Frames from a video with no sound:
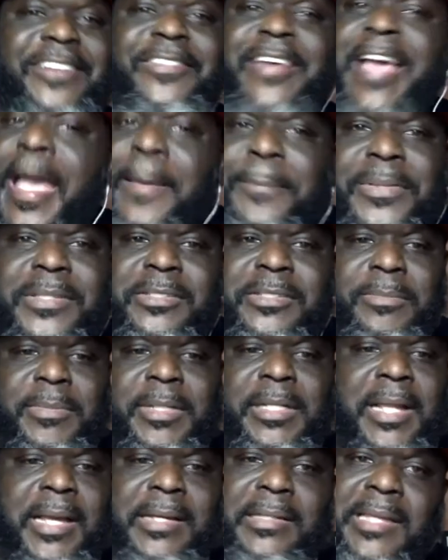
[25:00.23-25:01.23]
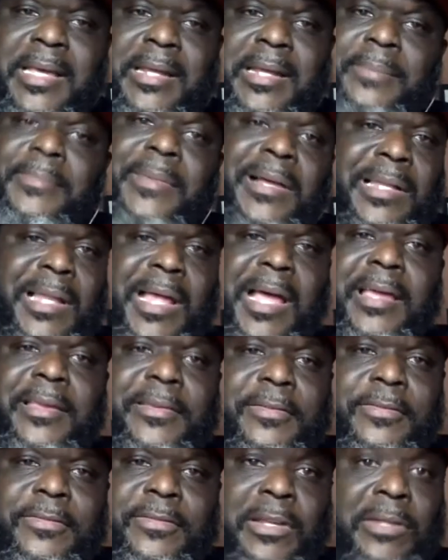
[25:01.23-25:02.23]
that have happened to me like that in my
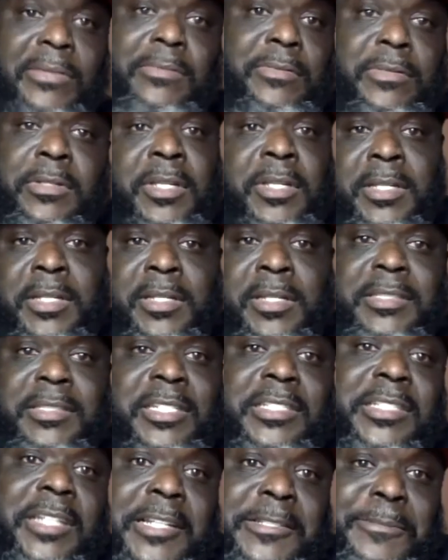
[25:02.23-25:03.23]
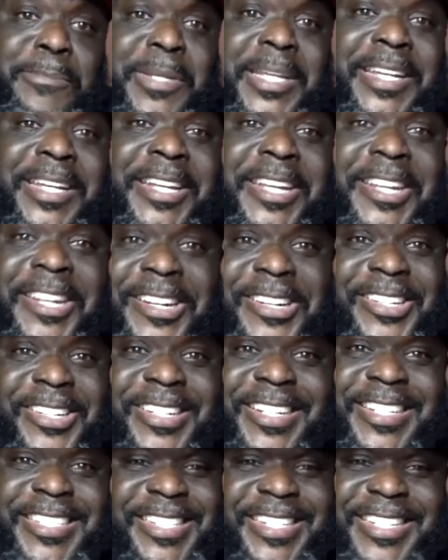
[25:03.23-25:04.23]
life. Mm-hmm. You know, mm-hmm. Just us being
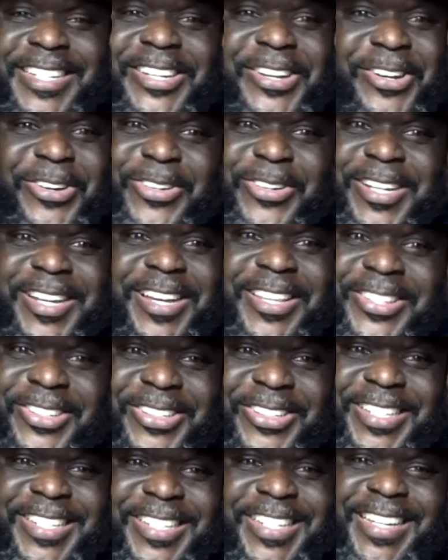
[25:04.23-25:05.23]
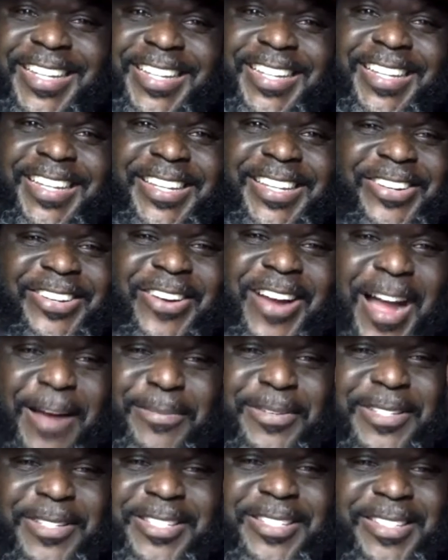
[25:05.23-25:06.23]
here mm-hmm. is it, you know, yeah, another, I think so. You know,
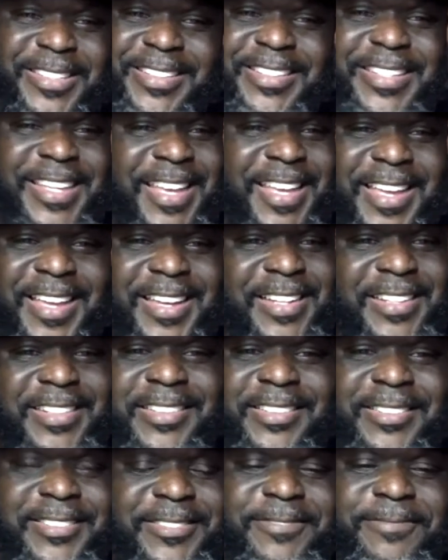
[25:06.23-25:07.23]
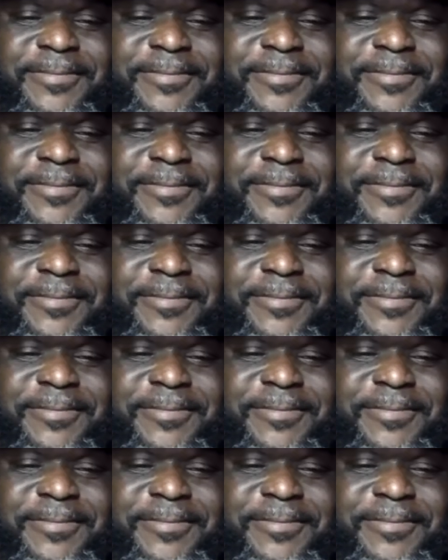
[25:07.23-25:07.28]
opportunity. Yeah. I